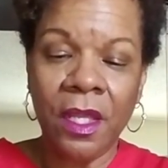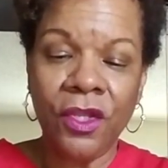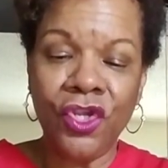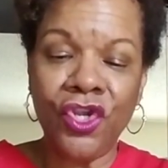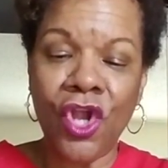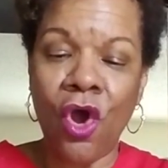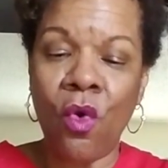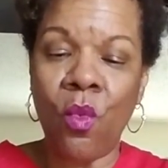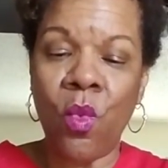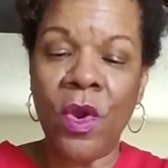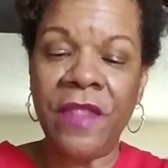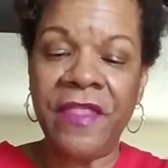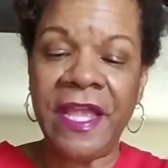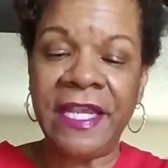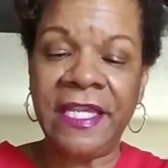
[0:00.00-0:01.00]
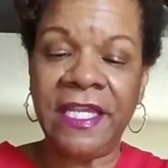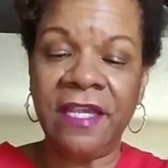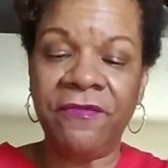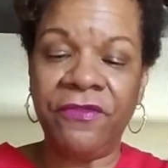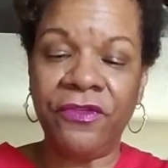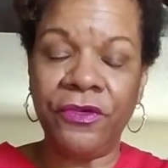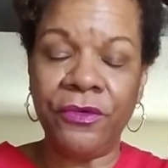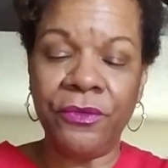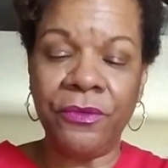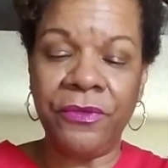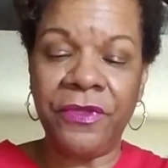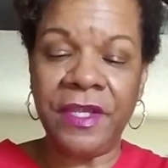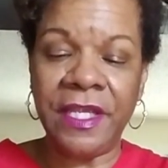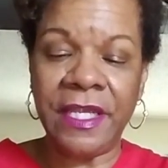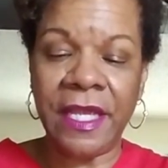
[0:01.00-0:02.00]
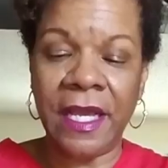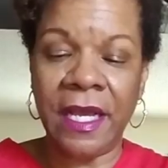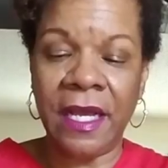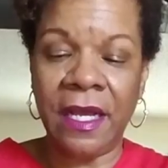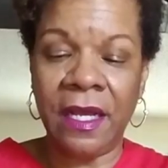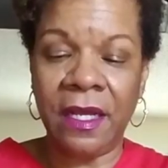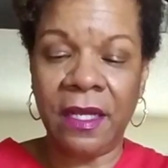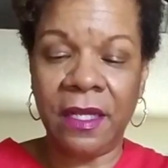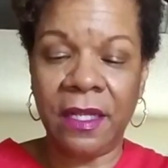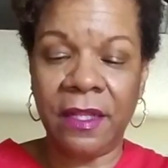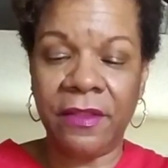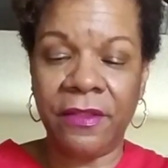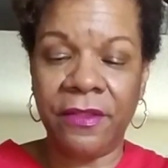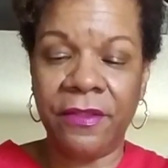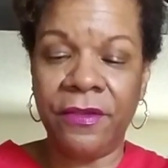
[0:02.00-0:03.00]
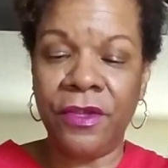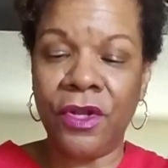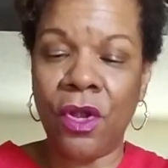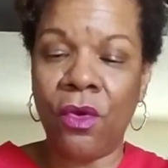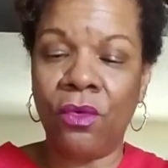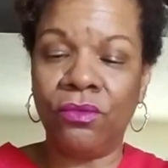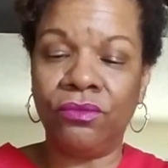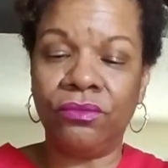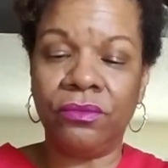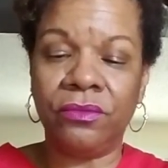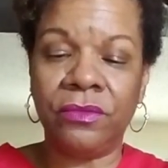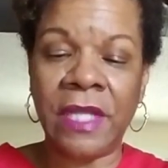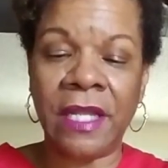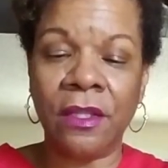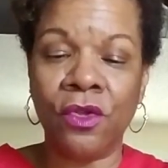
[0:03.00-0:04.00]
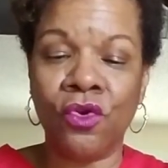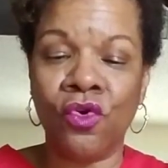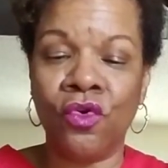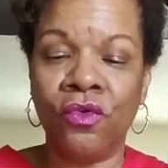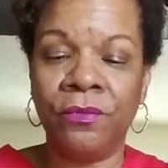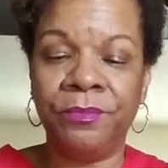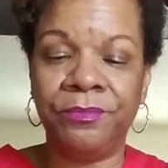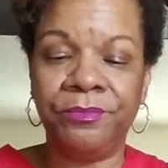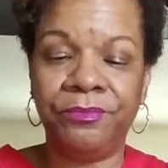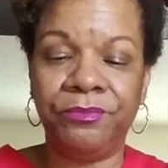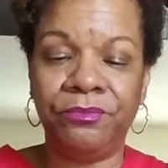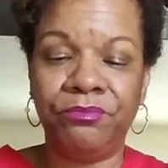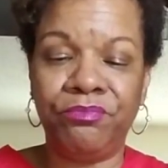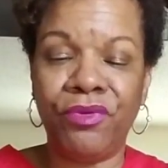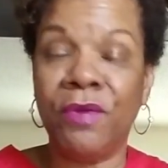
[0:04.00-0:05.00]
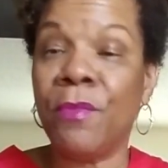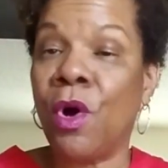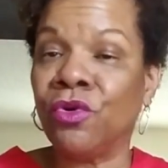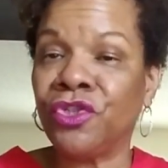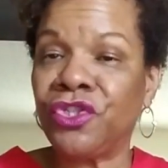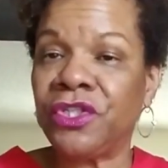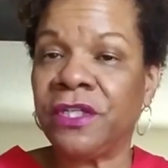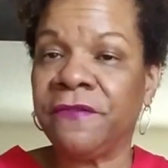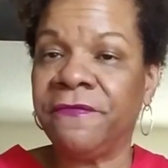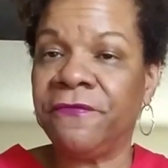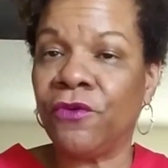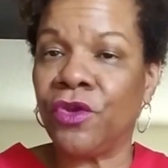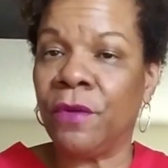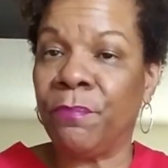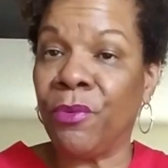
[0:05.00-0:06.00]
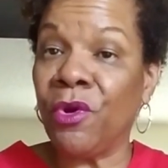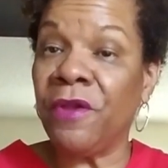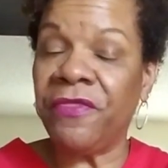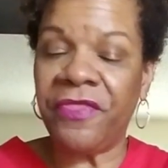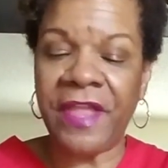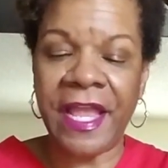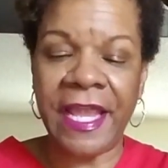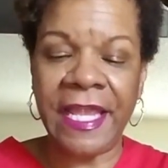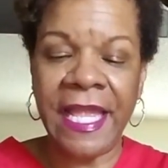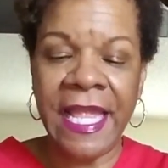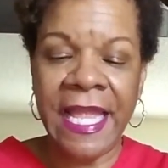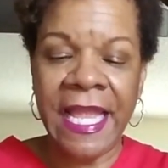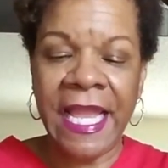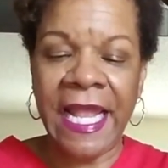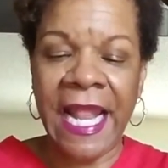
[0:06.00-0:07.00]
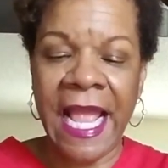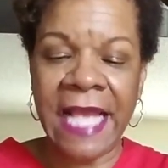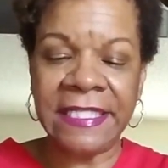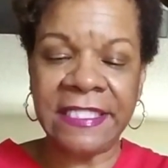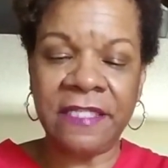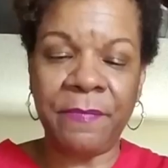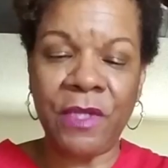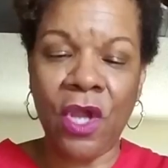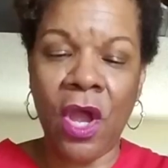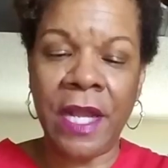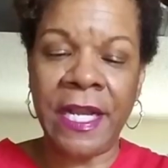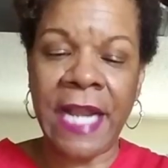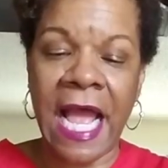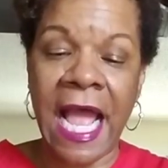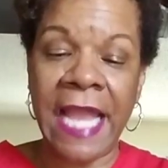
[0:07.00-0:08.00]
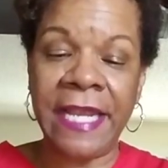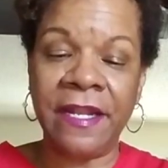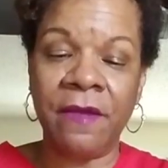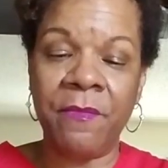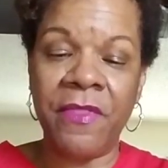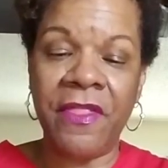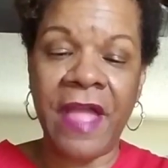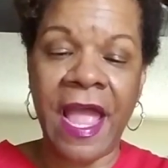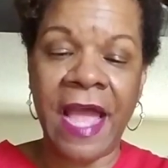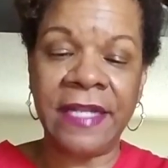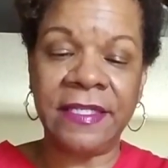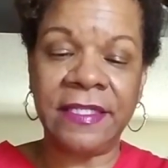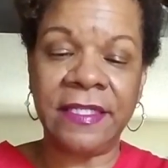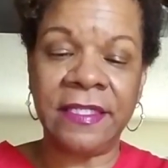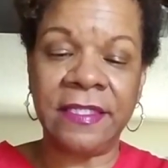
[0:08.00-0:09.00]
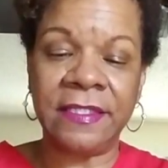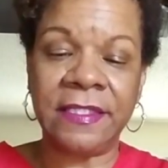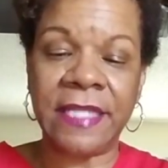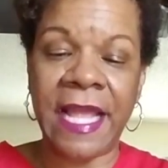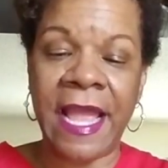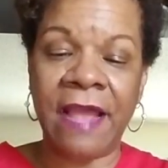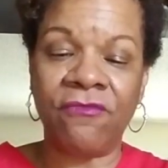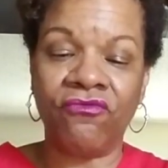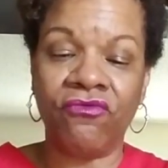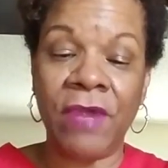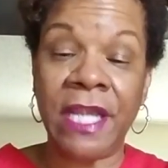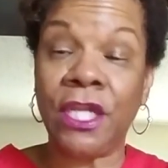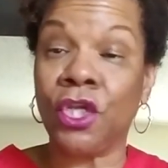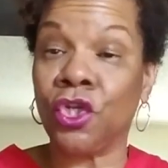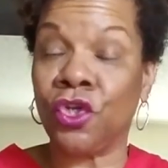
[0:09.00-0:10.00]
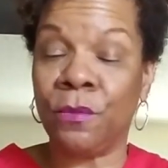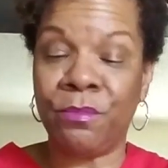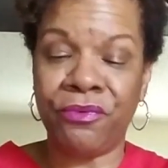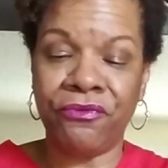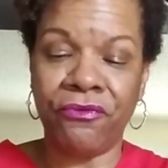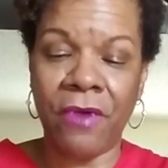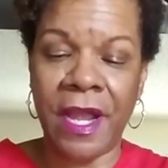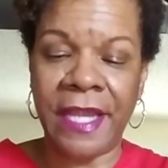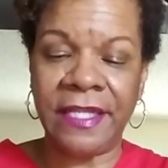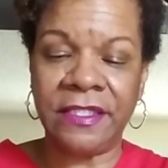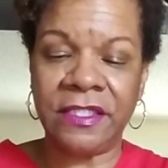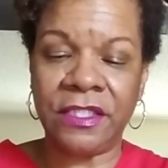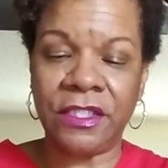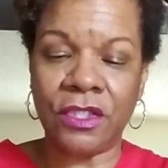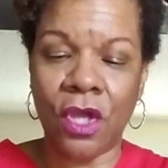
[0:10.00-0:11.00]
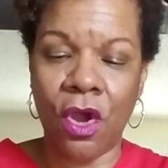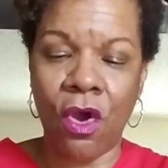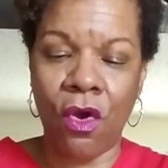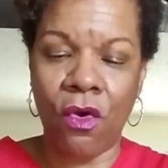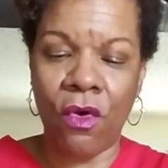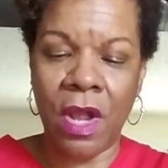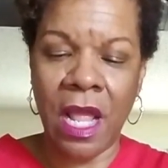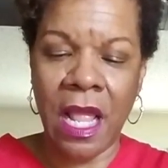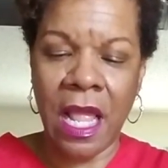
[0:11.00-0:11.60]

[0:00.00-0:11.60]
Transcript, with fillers: you know, when they give you the, uh, you know, that little promotion for your birthday, it has to be on an item that is at regular price. So